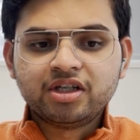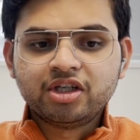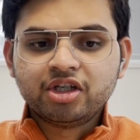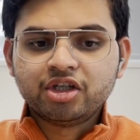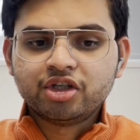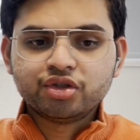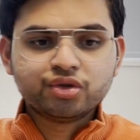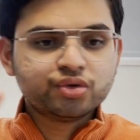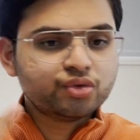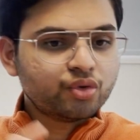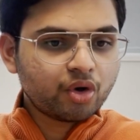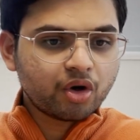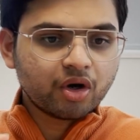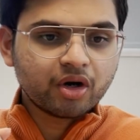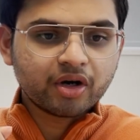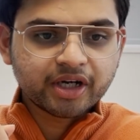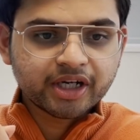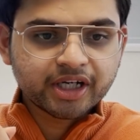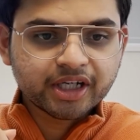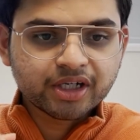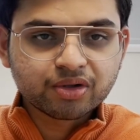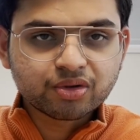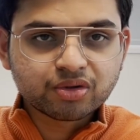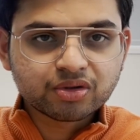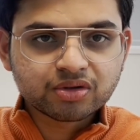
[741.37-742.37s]
You already
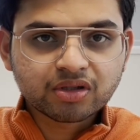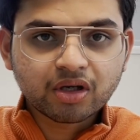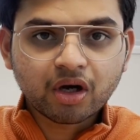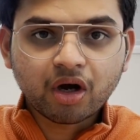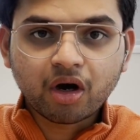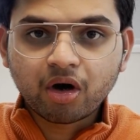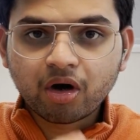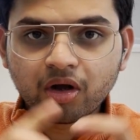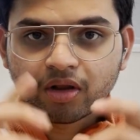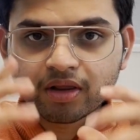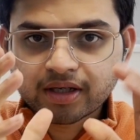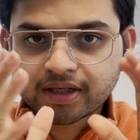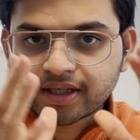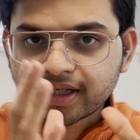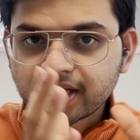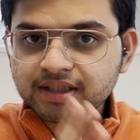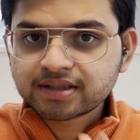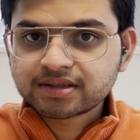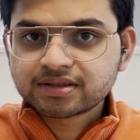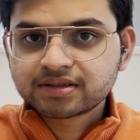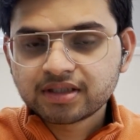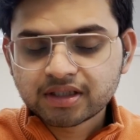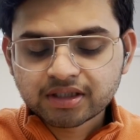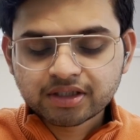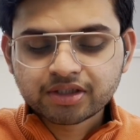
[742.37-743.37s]
know all the tasks
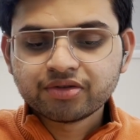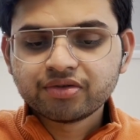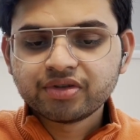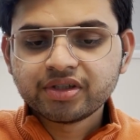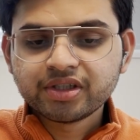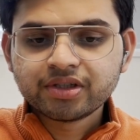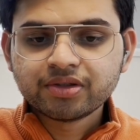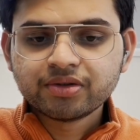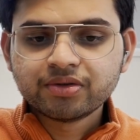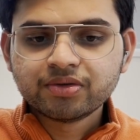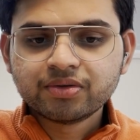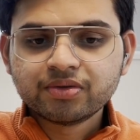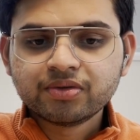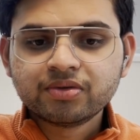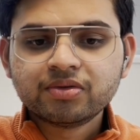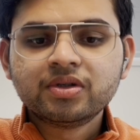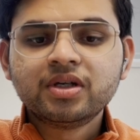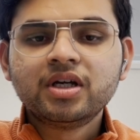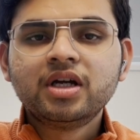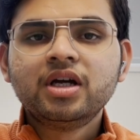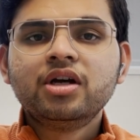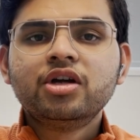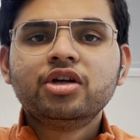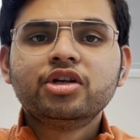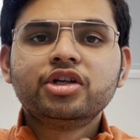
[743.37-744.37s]
that you need to do.
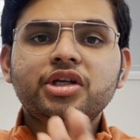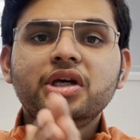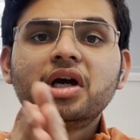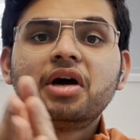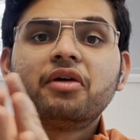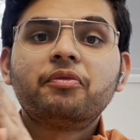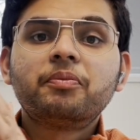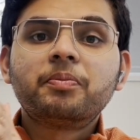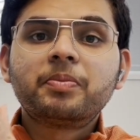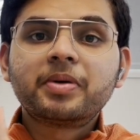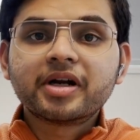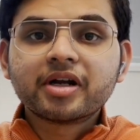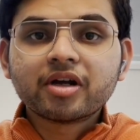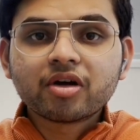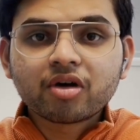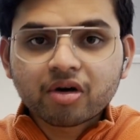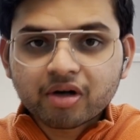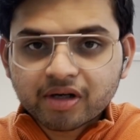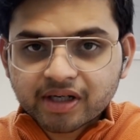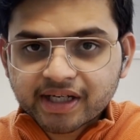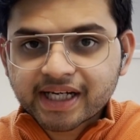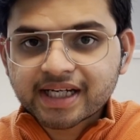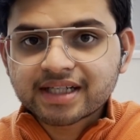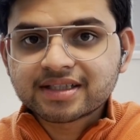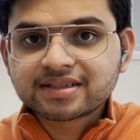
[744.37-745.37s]
You have
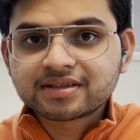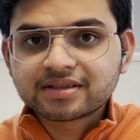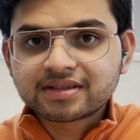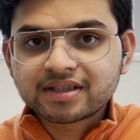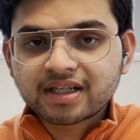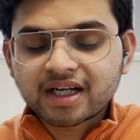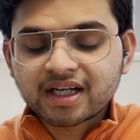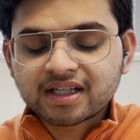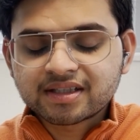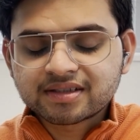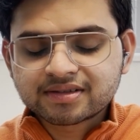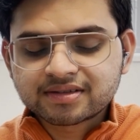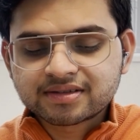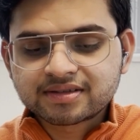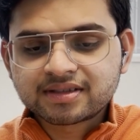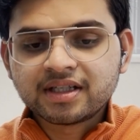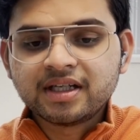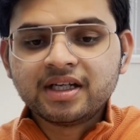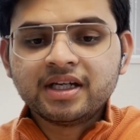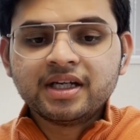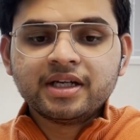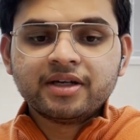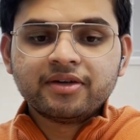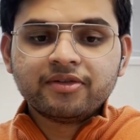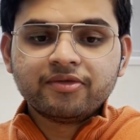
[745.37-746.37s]
prioritized the tasks
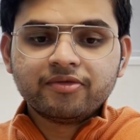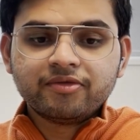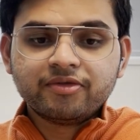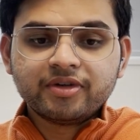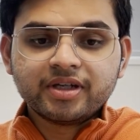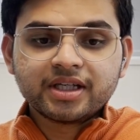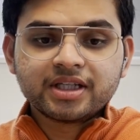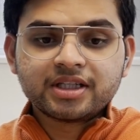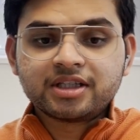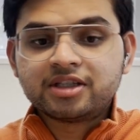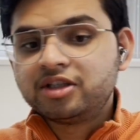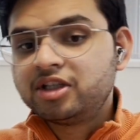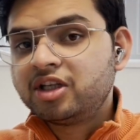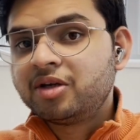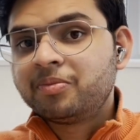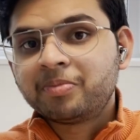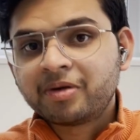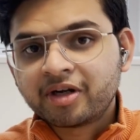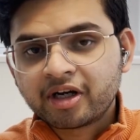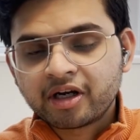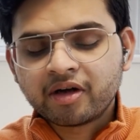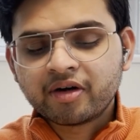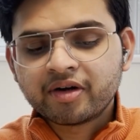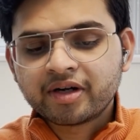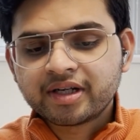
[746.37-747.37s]
with the
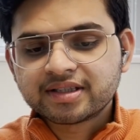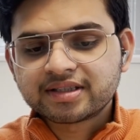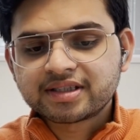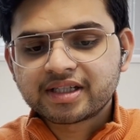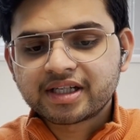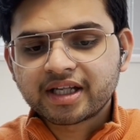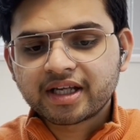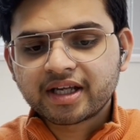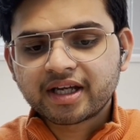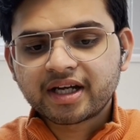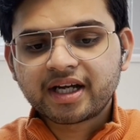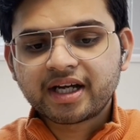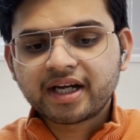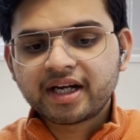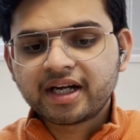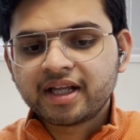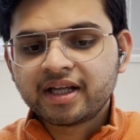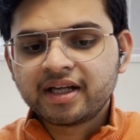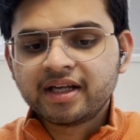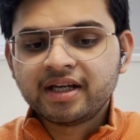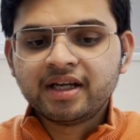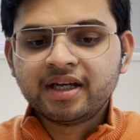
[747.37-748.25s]
priority setting guide.